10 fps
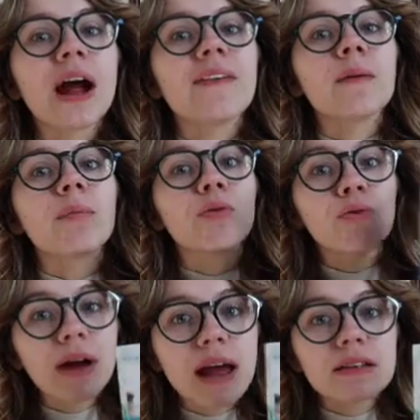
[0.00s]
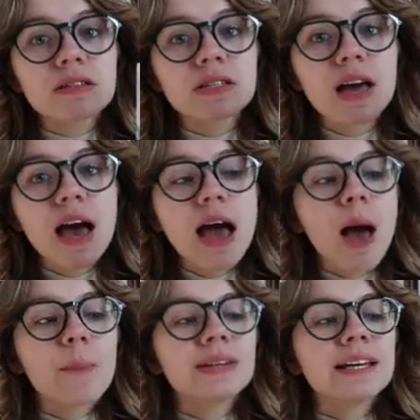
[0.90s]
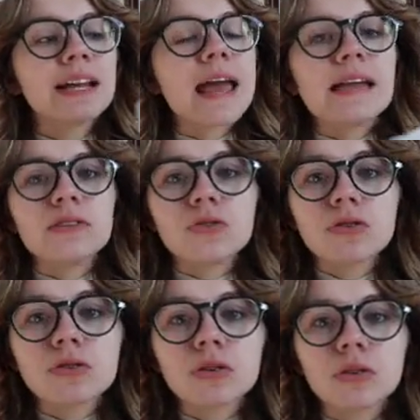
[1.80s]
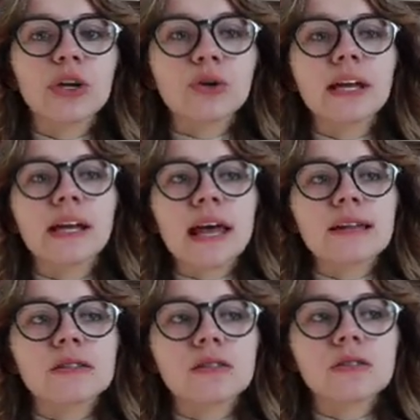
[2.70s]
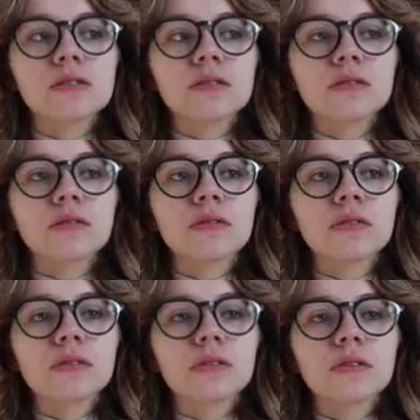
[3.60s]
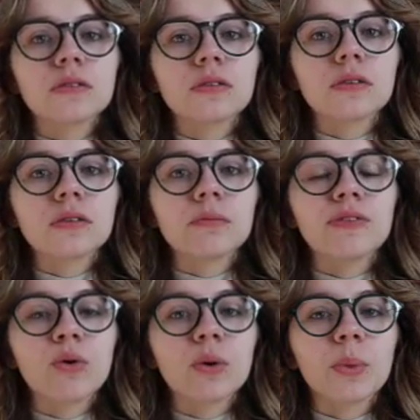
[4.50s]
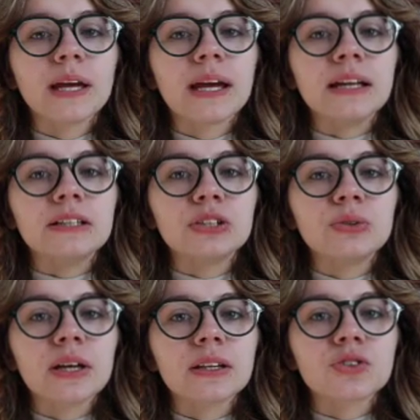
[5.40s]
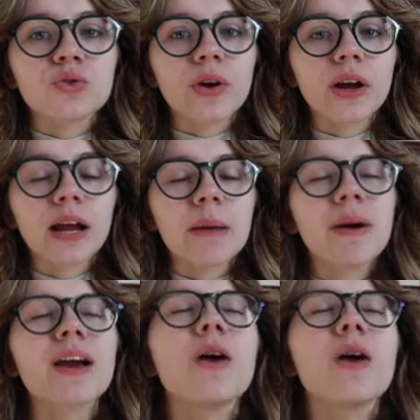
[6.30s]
and the prince. But then it ends. Literally it ends before we get into like the story. And I'm like,